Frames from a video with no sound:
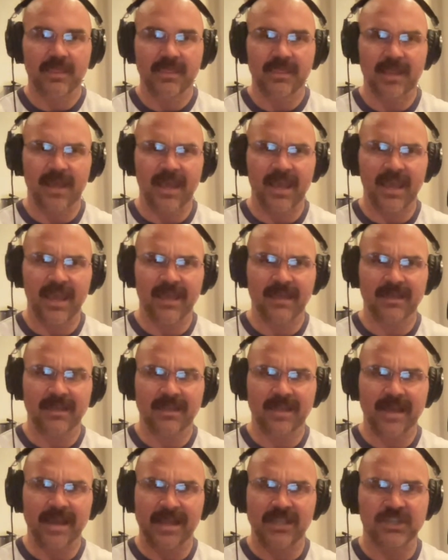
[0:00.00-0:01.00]
and
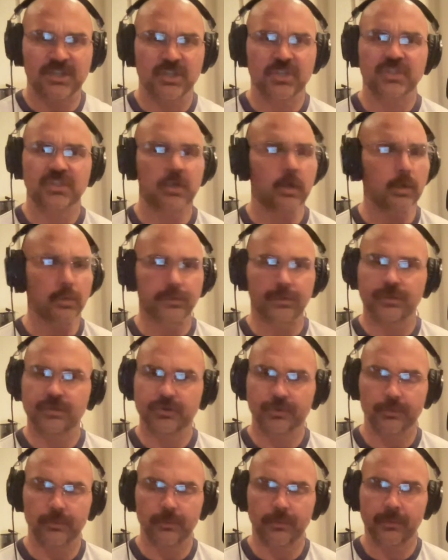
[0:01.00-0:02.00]
that I just told the
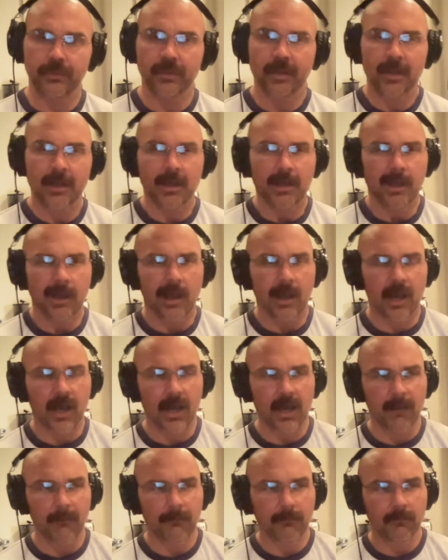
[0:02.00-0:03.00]
truth.
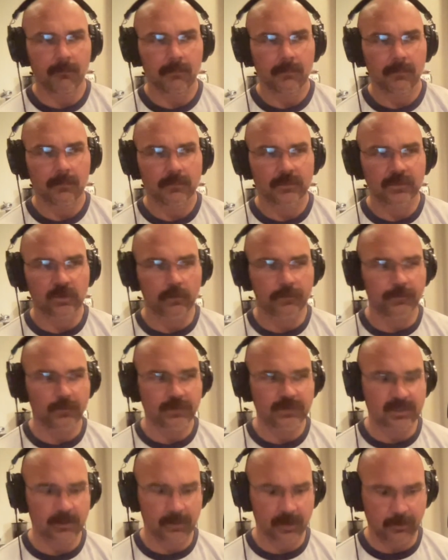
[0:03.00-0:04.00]
So
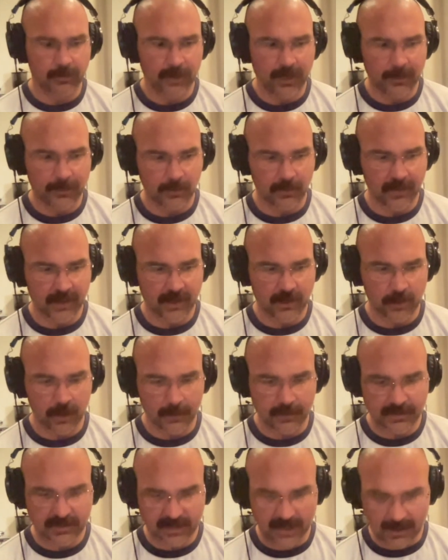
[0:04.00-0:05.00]
for some of the people that are
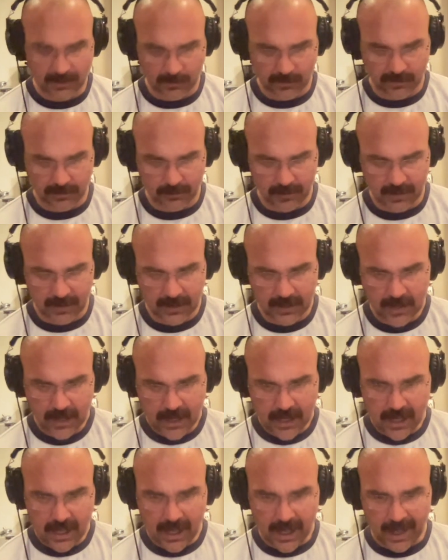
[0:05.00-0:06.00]
upset with me,
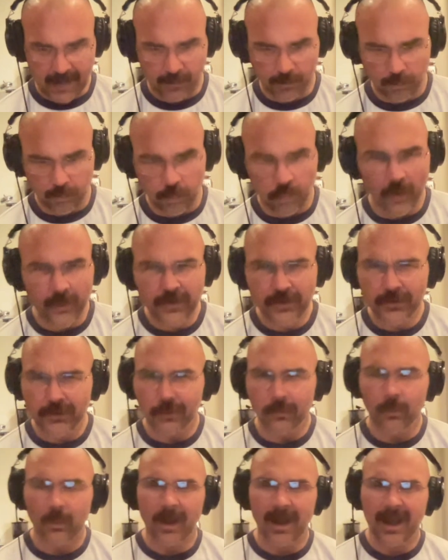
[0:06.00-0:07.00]
I
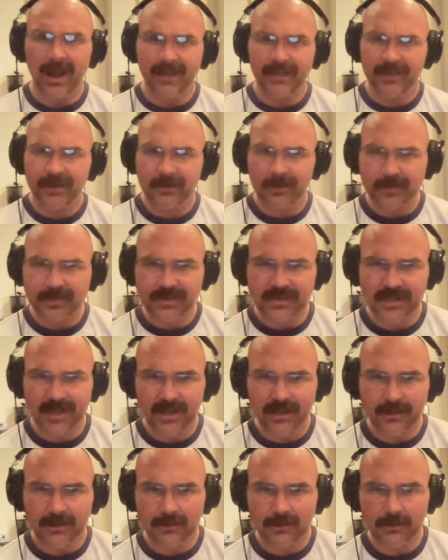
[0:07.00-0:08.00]
wonder why they're
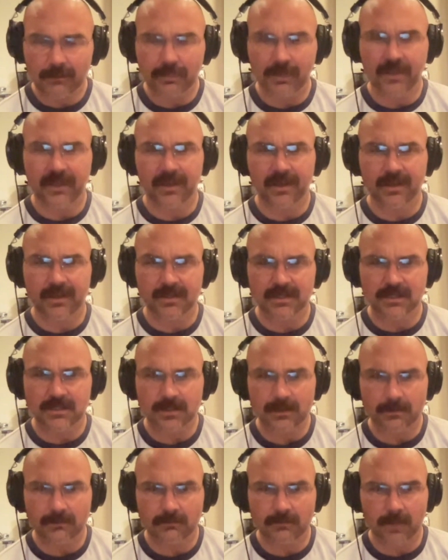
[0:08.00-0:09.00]
upset,
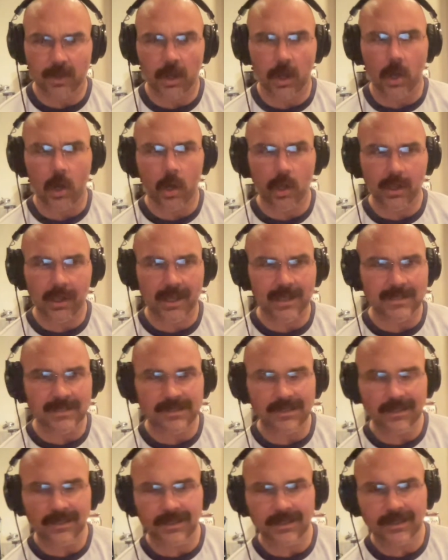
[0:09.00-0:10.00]
because all I
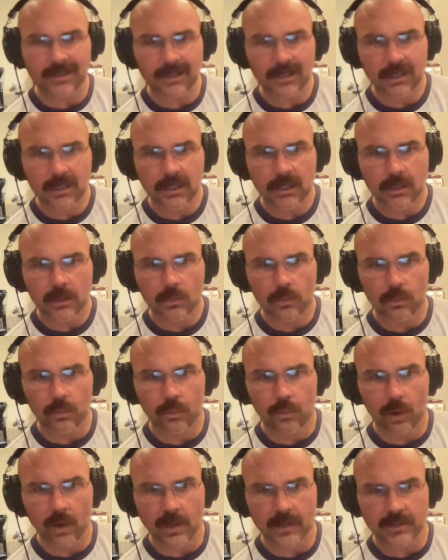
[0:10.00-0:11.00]
did
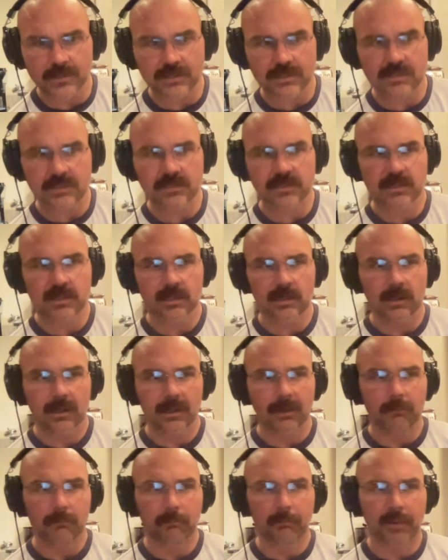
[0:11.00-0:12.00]
was
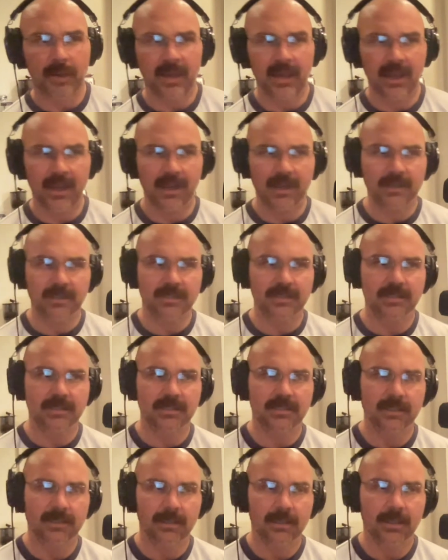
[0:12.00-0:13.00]

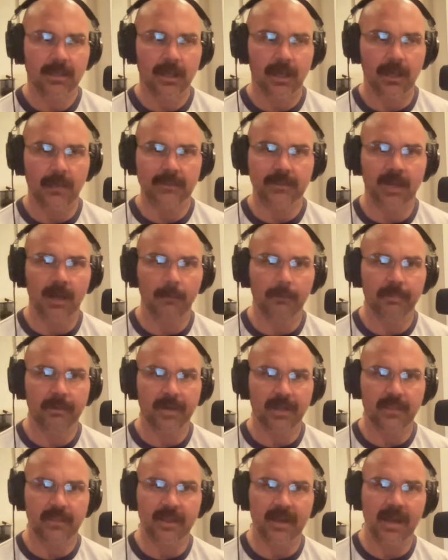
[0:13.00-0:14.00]
paint a
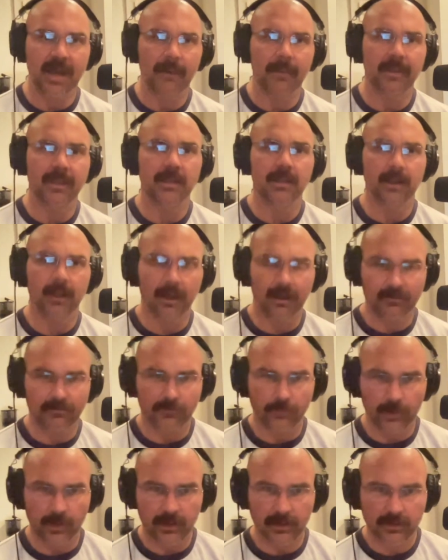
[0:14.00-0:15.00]
company that I'm in
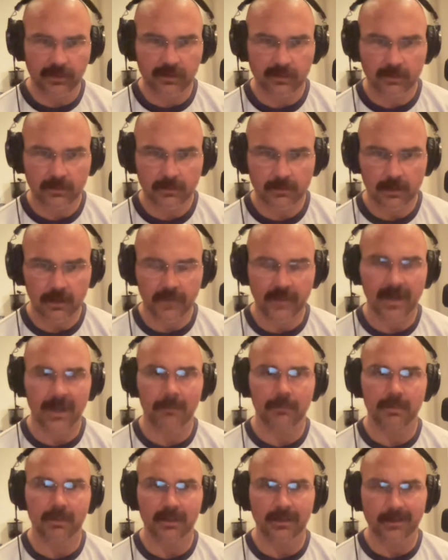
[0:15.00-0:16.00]
love with or that
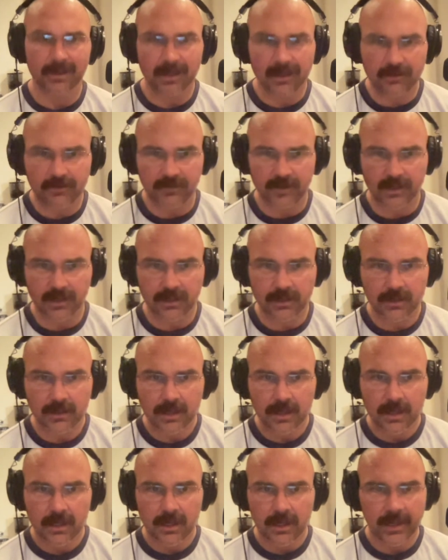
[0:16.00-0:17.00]
I believe in
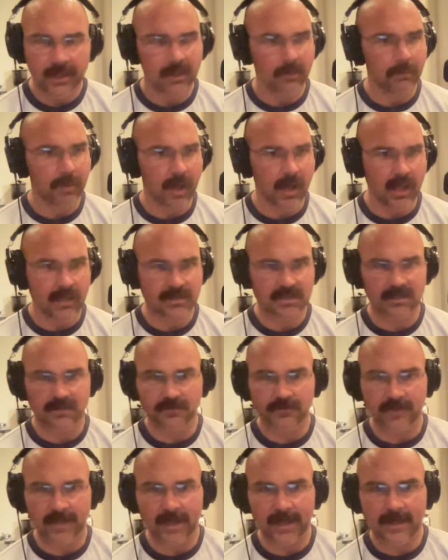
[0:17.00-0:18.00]
a
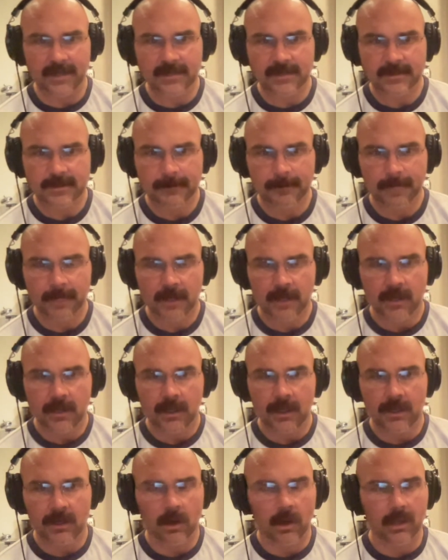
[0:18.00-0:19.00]
positive light.
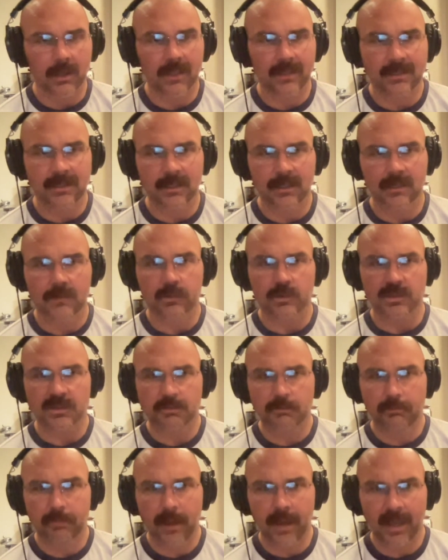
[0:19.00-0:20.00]
And all I did
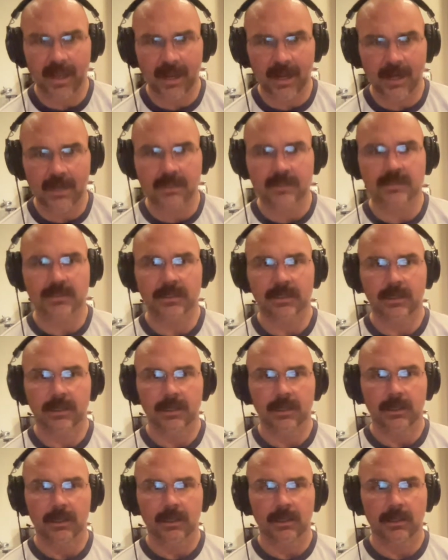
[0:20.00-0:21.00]
was paint
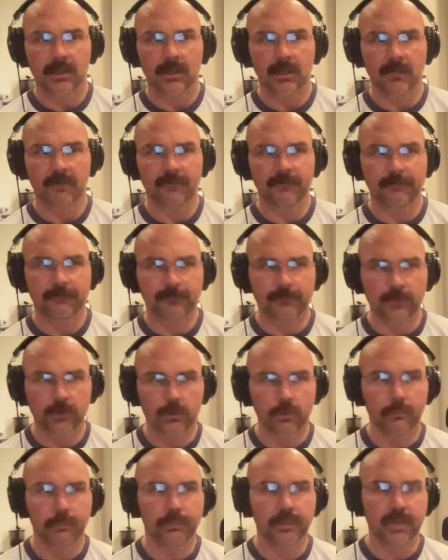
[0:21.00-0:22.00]
a
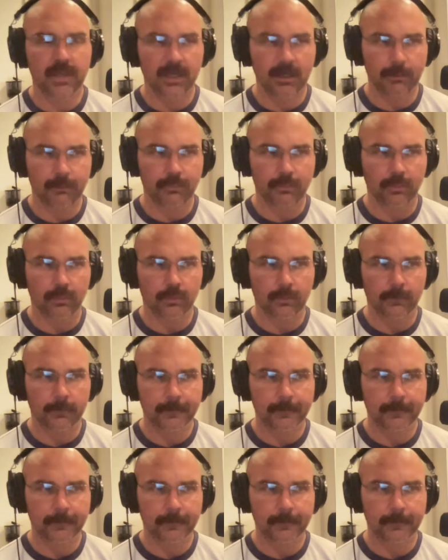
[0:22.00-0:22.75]
few people